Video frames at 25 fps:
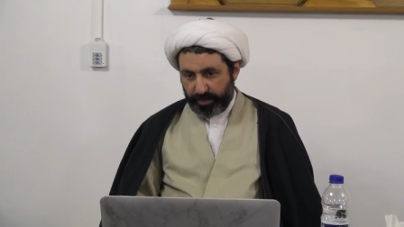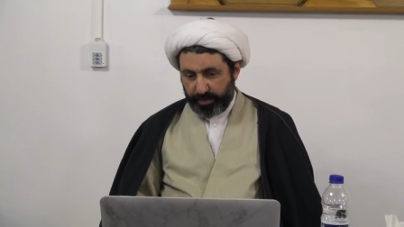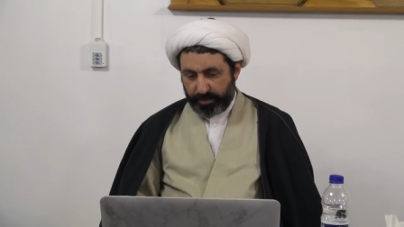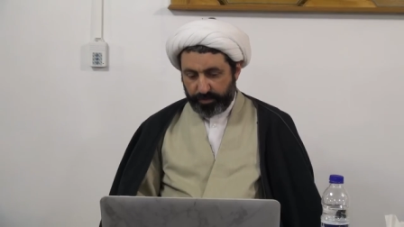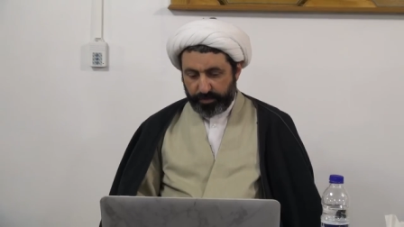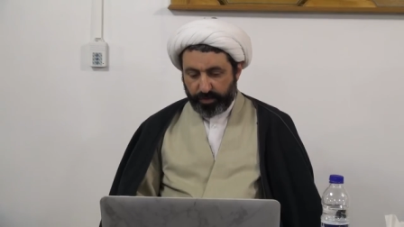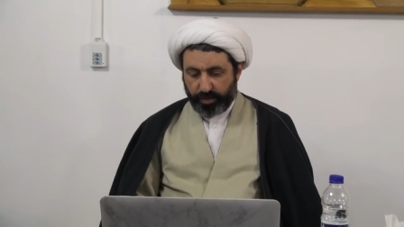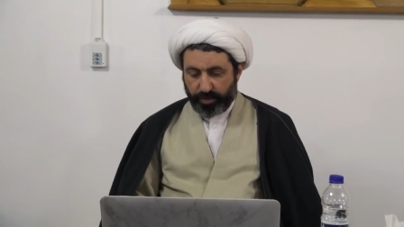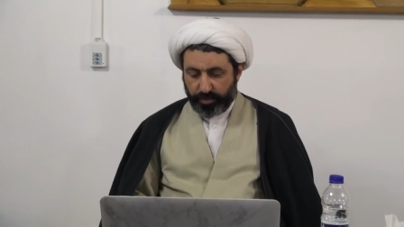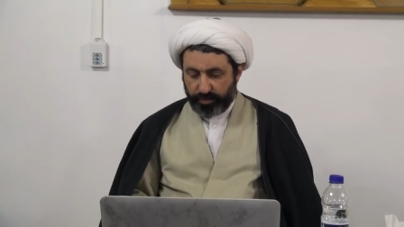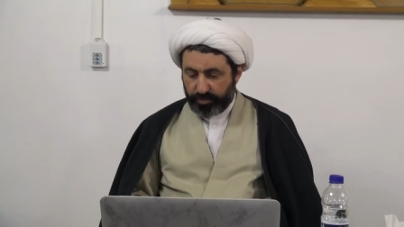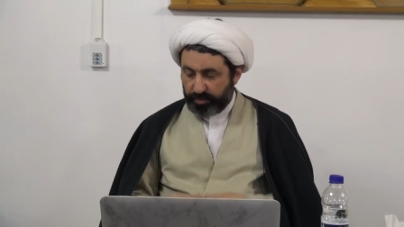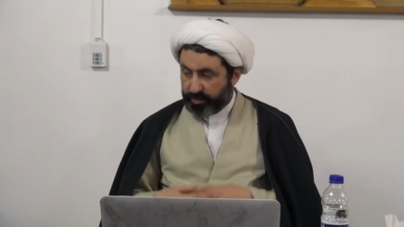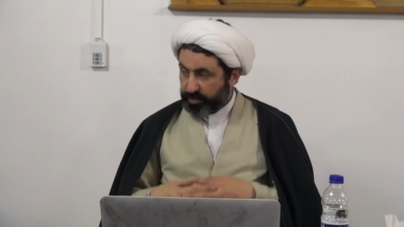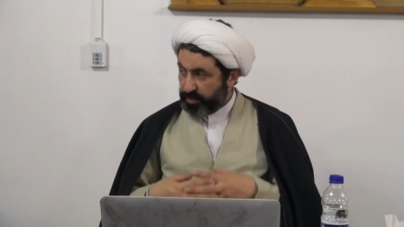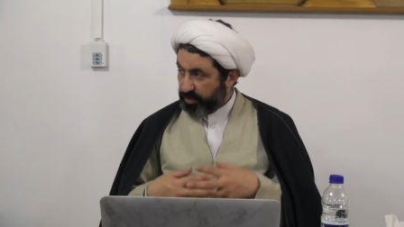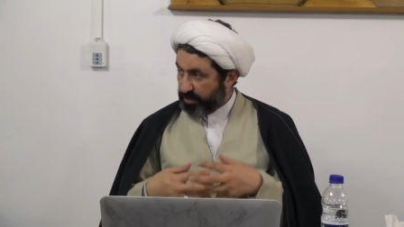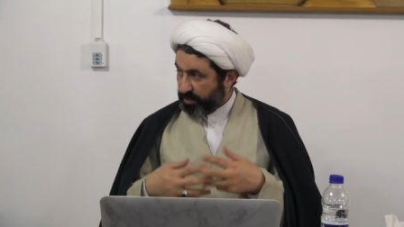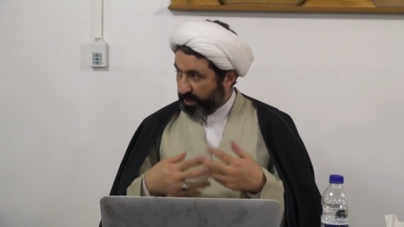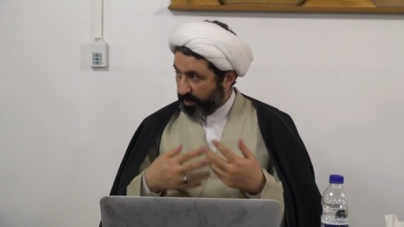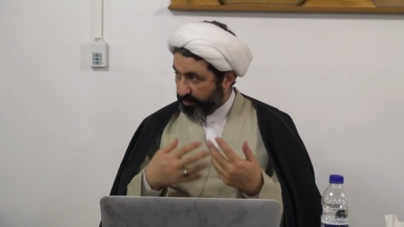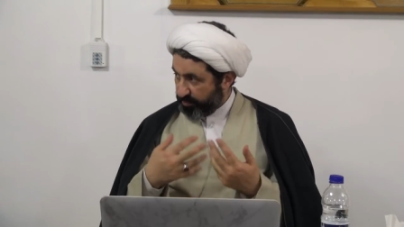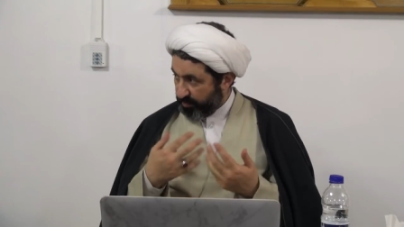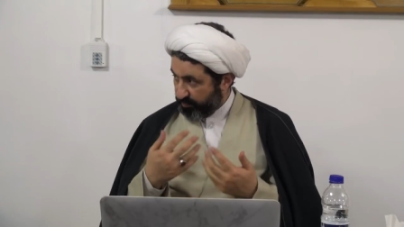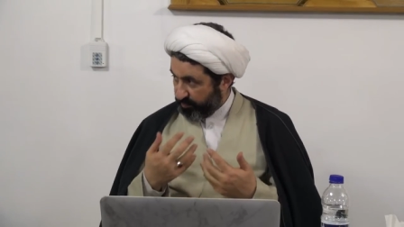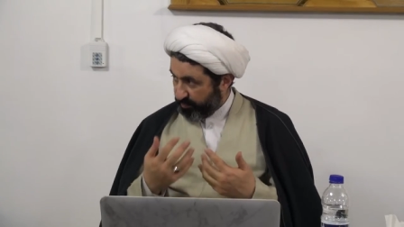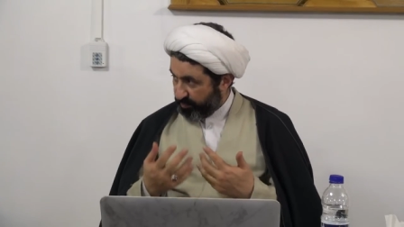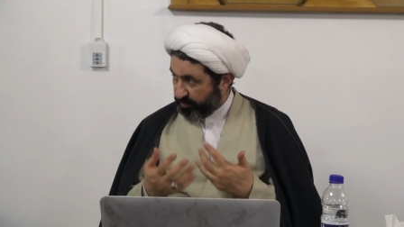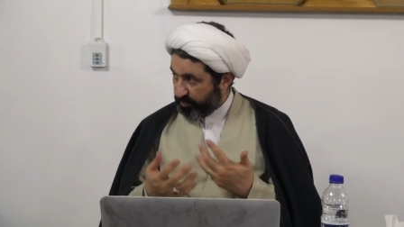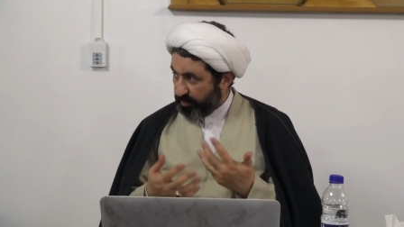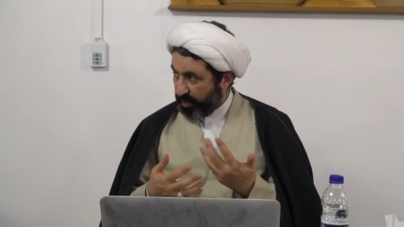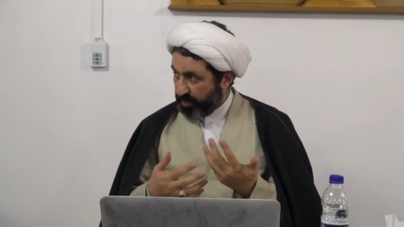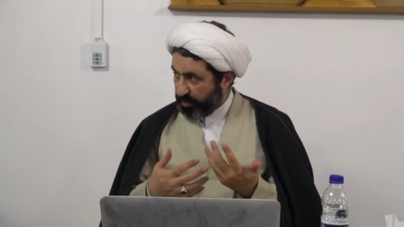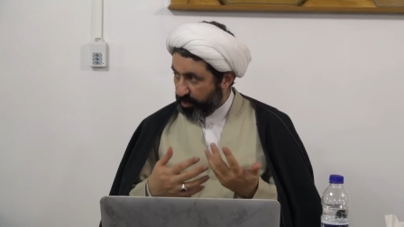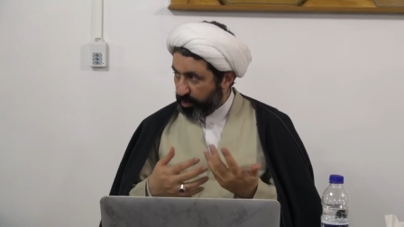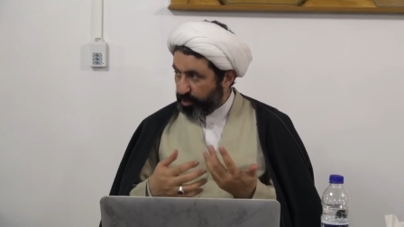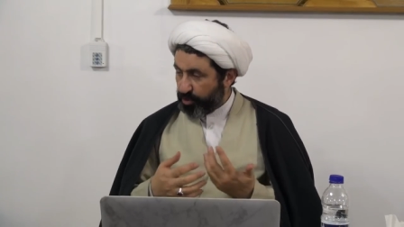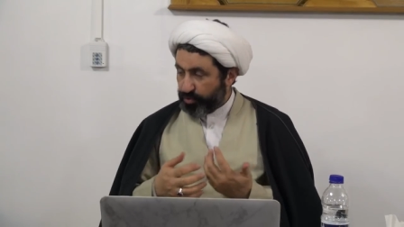So this is also
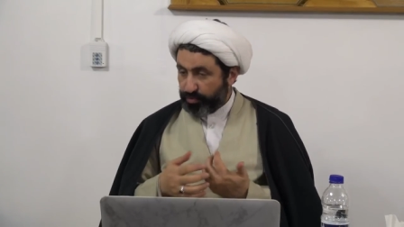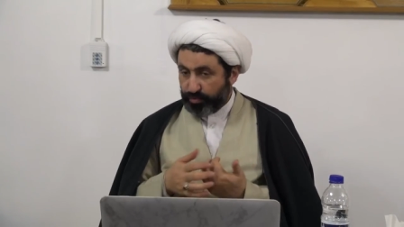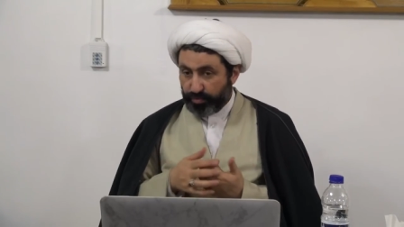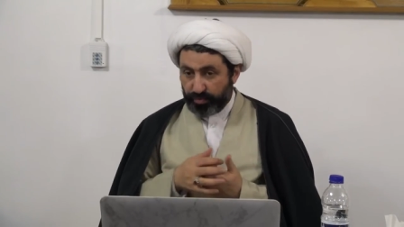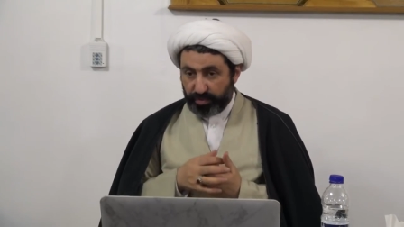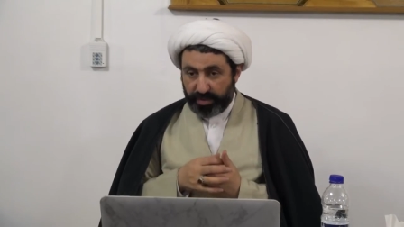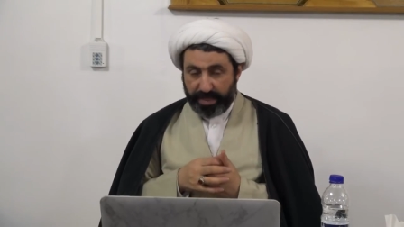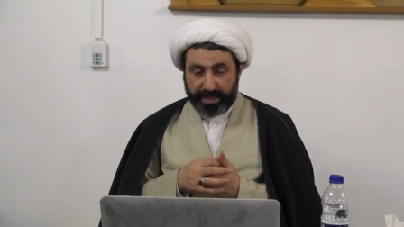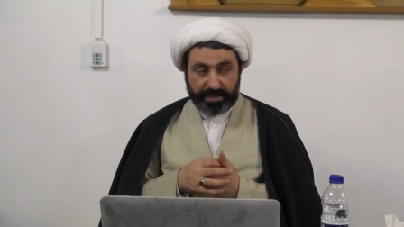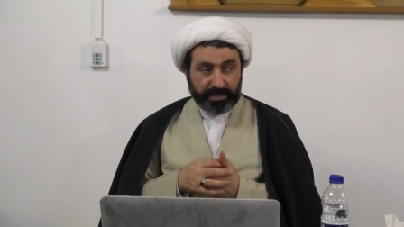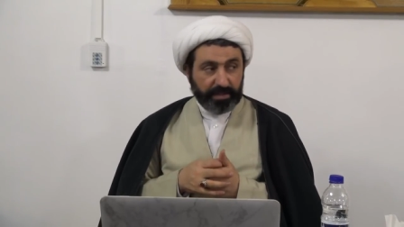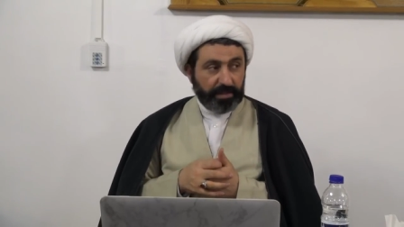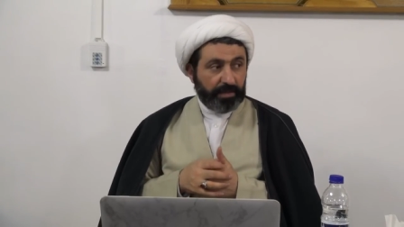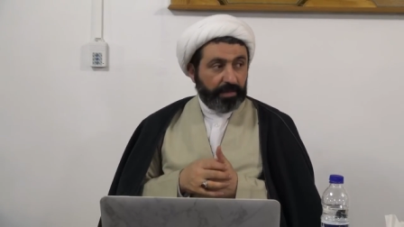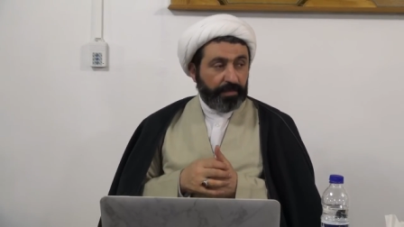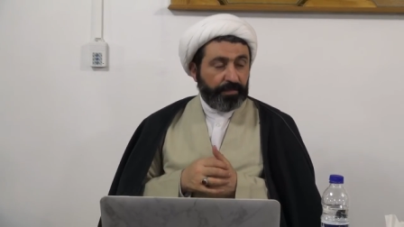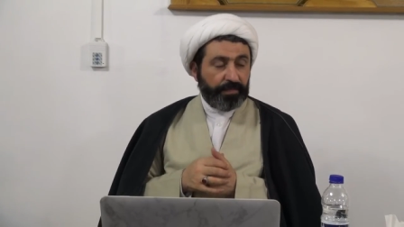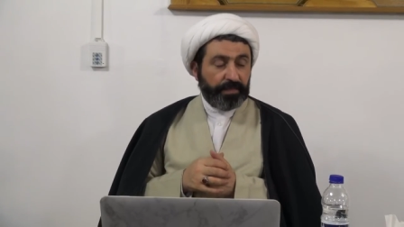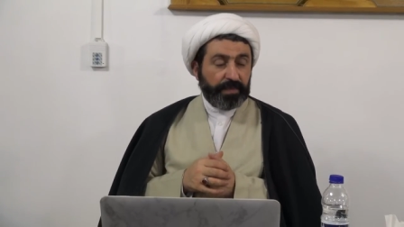one issue that